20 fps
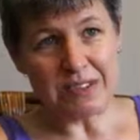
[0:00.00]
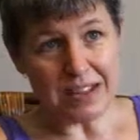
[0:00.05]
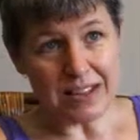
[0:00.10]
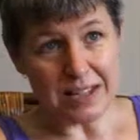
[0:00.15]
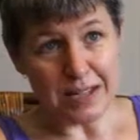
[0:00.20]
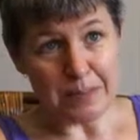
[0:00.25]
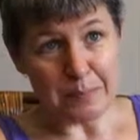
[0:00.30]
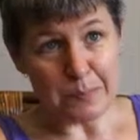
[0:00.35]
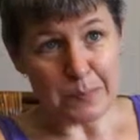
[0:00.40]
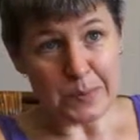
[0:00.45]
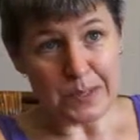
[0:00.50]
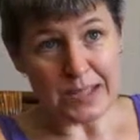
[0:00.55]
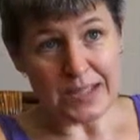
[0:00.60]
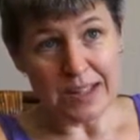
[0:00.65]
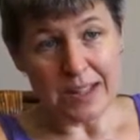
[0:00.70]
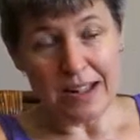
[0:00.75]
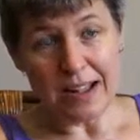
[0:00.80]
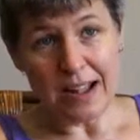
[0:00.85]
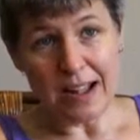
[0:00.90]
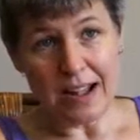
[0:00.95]

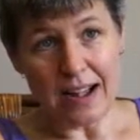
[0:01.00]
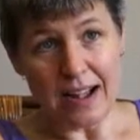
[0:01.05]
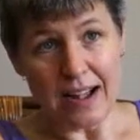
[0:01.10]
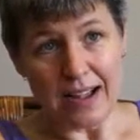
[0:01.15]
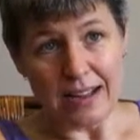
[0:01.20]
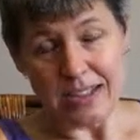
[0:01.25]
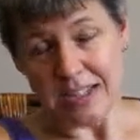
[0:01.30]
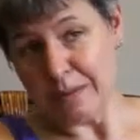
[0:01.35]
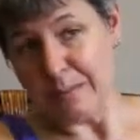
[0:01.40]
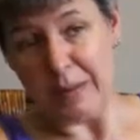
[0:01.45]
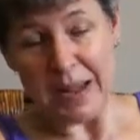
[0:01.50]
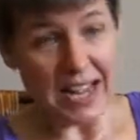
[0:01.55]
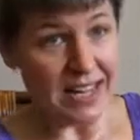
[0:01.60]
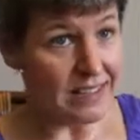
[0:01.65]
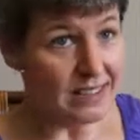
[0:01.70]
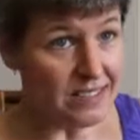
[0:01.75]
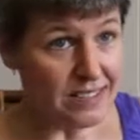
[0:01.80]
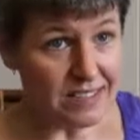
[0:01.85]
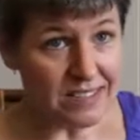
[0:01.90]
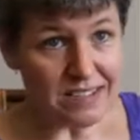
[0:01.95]
develops,
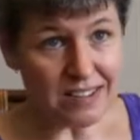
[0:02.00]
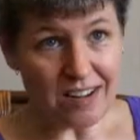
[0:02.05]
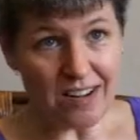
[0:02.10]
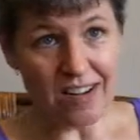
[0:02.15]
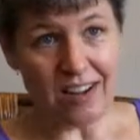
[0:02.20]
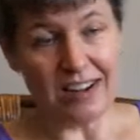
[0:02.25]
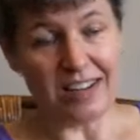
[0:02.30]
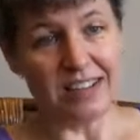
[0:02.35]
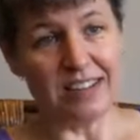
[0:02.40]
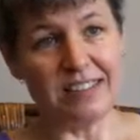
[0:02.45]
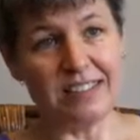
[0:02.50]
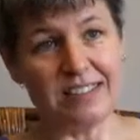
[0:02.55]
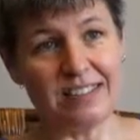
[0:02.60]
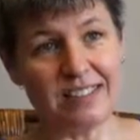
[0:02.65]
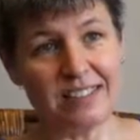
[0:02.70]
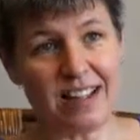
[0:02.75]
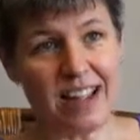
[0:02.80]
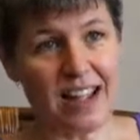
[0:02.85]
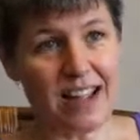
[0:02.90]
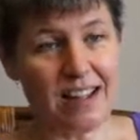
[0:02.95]
depends on
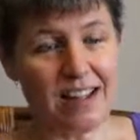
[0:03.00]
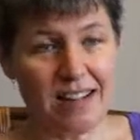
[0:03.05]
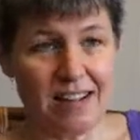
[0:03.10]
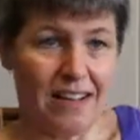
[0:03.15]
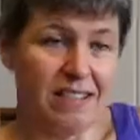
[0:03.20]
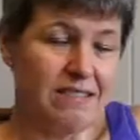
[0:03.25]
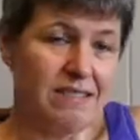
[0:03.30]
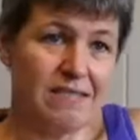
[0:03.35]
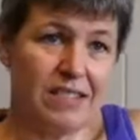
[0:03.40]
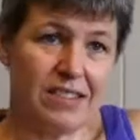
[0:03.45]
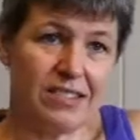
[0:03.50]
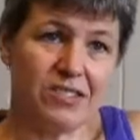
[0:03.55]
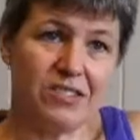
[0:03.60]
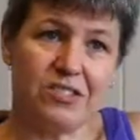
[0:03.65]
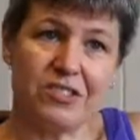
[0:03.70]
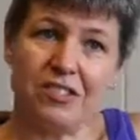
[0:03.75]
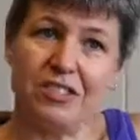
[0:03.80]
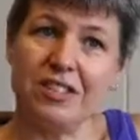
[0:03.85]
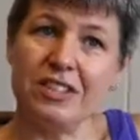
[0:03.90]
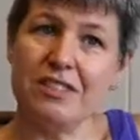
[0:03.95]
its
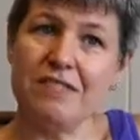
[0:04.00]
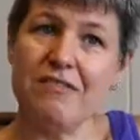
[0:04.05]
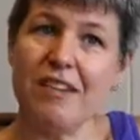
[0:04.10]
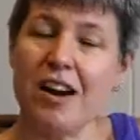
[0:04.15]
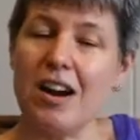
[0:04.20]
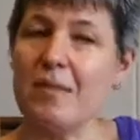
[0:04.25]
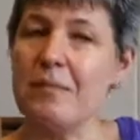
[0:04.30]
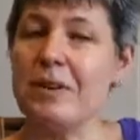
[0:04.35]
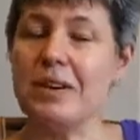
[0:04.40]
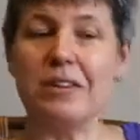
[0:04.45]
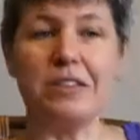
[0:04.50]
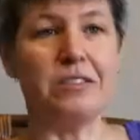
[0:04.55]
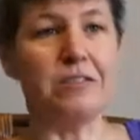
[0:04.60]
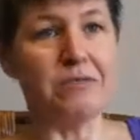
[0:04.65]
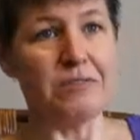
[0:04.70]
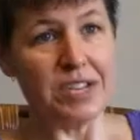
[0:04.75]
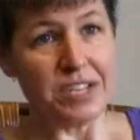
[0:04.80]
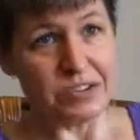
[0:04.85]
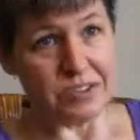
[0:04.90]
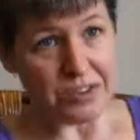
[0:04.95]
external environment, on
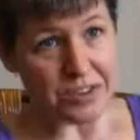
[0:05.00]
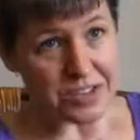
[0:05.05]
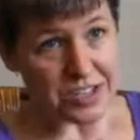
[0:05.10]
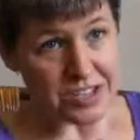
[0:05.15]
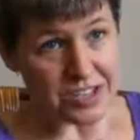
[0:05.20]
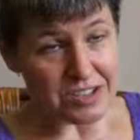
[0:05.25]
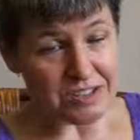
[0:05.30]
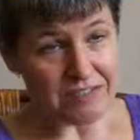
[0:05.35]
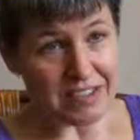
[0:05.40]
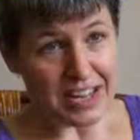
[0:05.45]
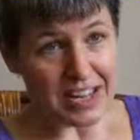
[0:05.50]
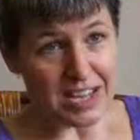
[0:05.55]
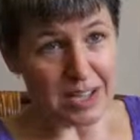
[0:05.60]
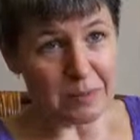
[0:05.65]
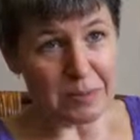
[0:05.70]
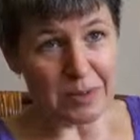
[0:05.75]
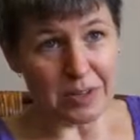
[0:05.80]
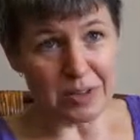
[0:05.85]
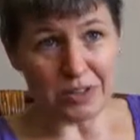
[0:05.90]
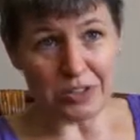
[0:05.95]
the resources
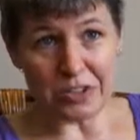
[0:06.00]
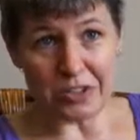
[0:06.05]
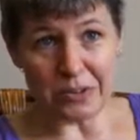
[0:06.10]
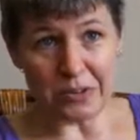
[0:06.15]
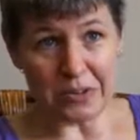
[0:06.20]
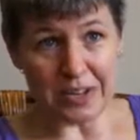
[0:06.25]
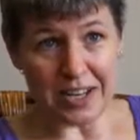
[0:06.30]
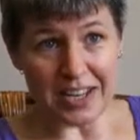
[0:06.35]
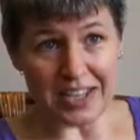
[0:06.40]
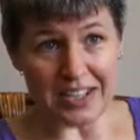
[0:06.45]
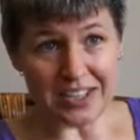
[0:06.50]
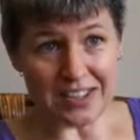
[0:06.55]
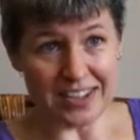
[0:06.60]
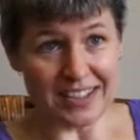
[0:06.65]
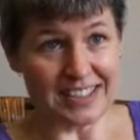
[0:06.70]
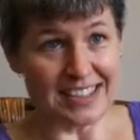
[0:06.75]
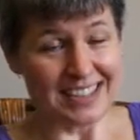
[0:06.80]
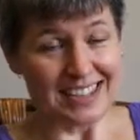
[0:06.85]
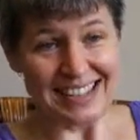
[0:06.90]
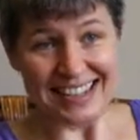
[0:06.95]
available to it,
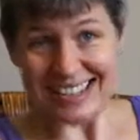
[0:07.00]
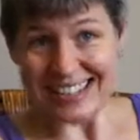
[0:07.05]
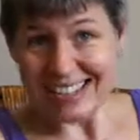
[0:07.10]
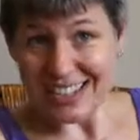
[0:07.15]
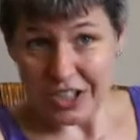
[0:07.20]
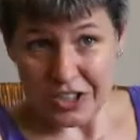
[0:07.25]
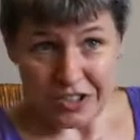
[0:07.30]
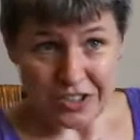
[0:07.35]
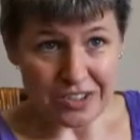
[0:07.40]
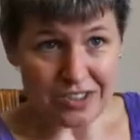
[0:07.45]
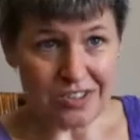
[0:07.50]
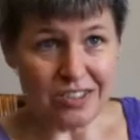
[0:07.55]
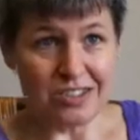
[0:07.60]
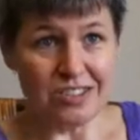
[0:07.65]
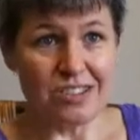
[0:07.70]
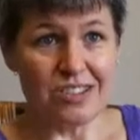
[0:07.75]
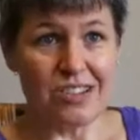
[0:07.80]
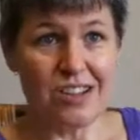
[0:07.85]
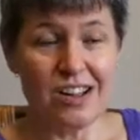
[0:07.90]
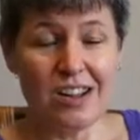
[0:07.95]
on the
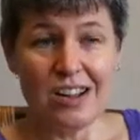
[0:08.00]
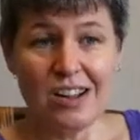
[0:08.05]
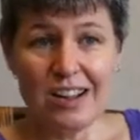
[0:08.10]
conditions